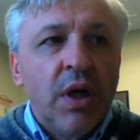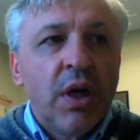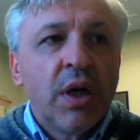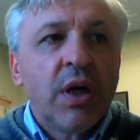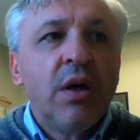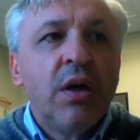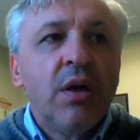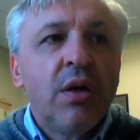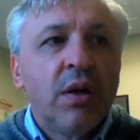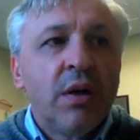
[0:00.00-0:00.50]

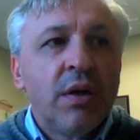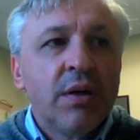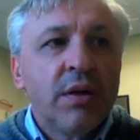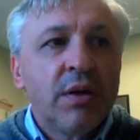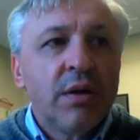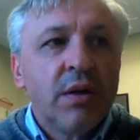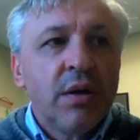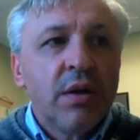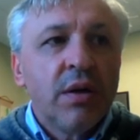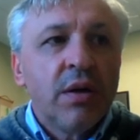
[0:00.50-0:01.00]

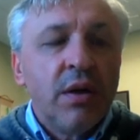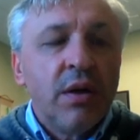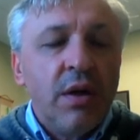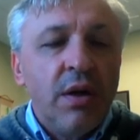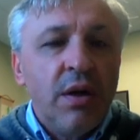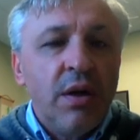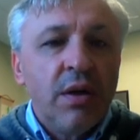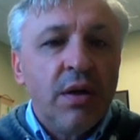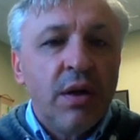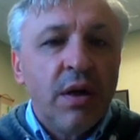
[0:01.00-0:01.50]
occurs
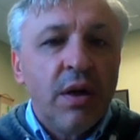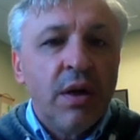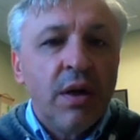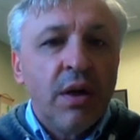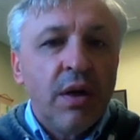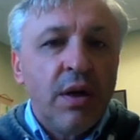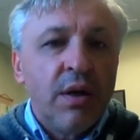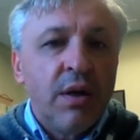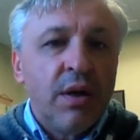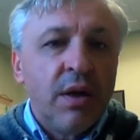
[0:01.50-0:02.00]
in
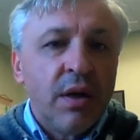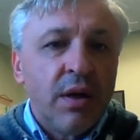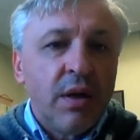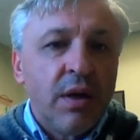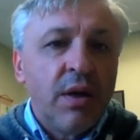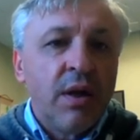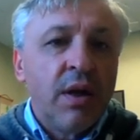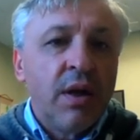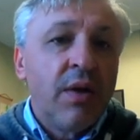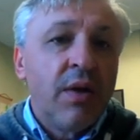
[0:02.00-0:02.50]

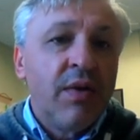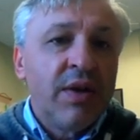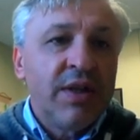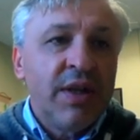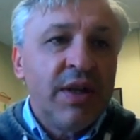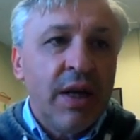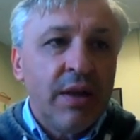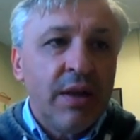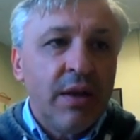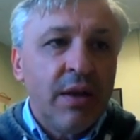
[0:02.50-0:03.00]
a given
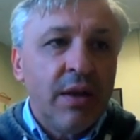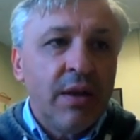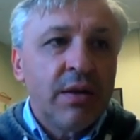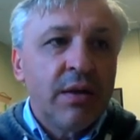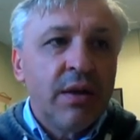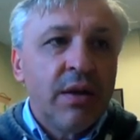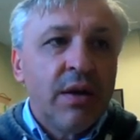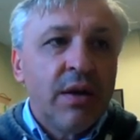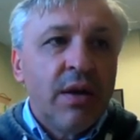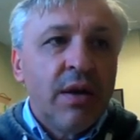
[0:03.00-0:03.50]
sentence.